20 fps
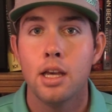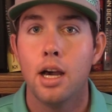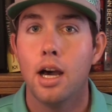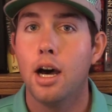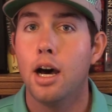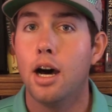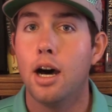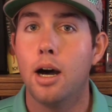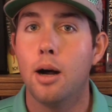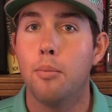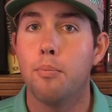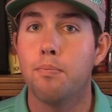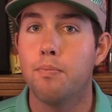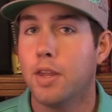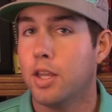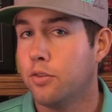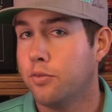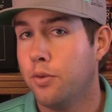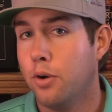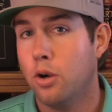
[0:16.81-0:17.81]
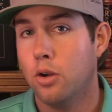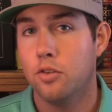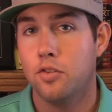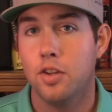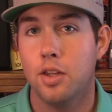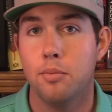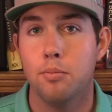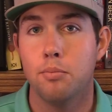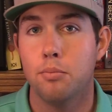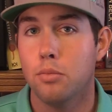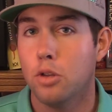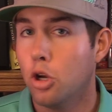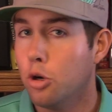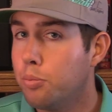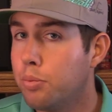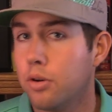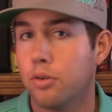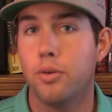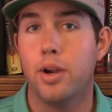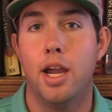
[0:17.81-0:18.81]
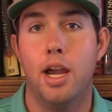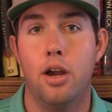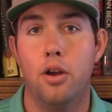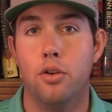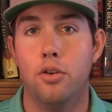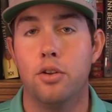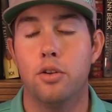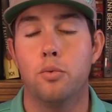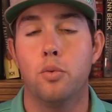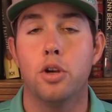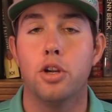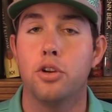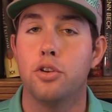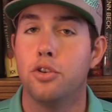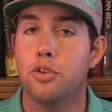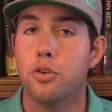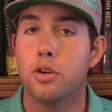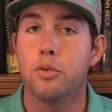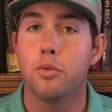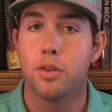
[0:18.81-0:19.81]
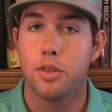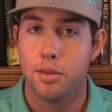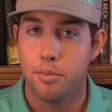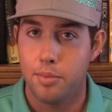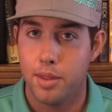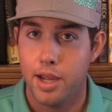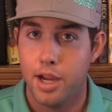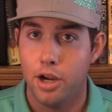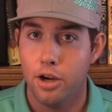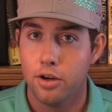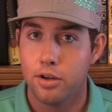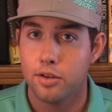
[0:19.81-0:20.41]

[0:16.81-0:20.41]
as far as him loping around and what you're doing with him there,